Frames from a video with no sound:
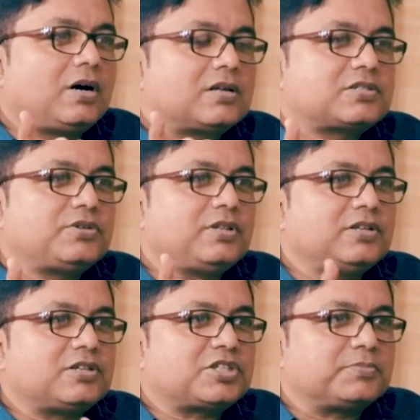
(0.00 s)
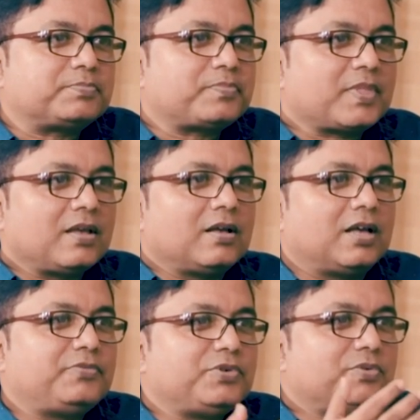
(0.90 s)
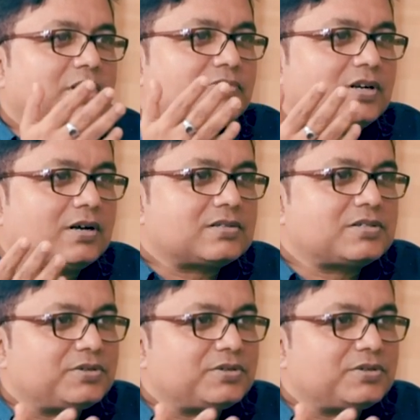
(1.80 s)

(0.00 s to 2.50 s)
asked your leadership? I think it needs a lot of research. Have you ever asked